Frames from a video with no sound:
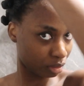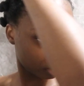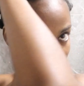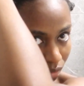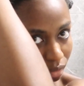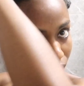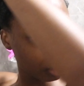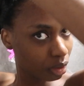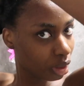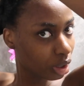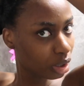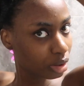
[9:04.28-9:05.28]
my hair with 2
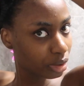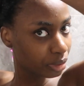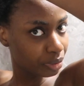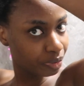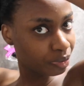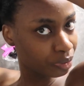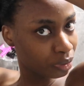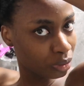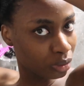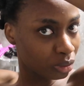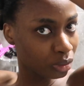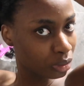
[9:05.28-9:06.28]
tools. I use a
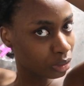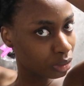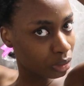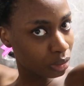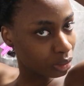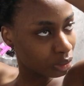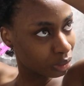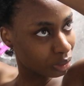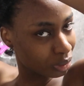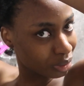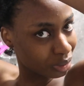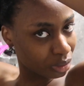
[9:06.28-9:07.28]
wide tooth comb and a
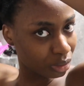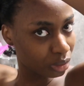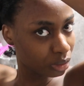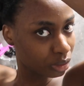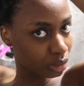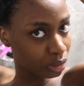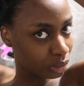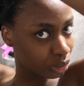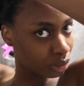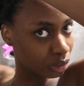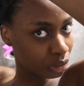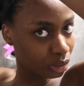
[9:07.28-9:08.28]
brush. So
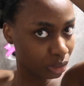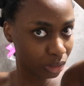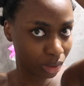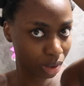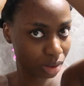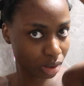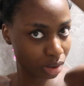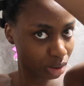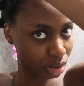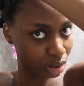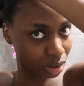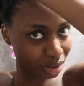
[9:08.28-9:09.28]
I start
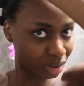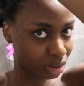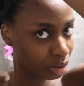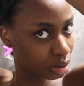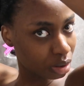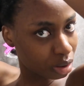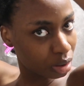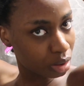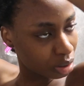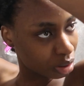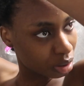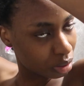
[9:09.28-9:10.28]
off by detangling the
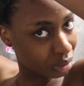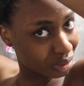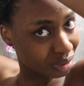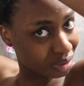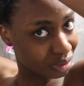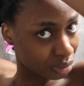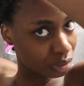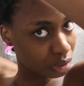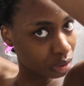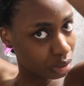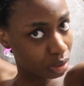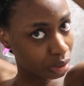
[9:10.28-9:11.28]
ends
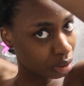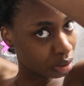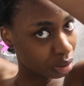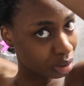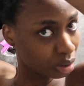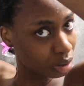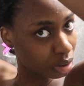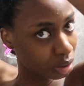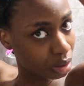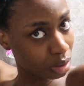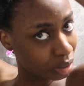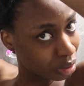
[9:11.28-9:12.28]
with the
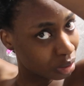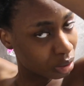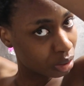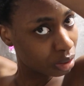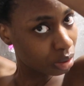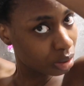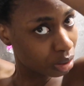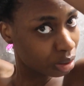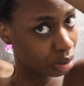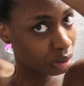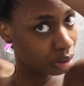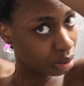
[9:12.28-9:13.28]
wide tooth comb.
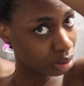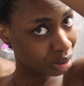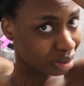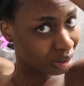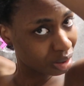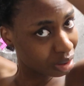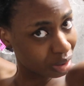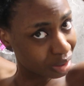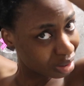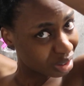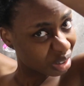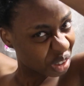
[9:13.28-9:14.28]
So I try
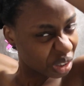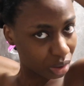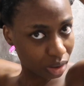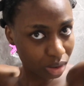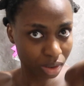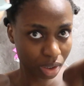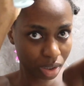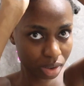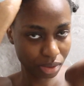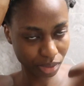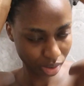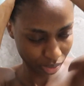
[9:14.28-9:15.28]
to go
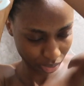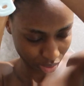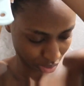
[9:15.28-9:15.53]
from the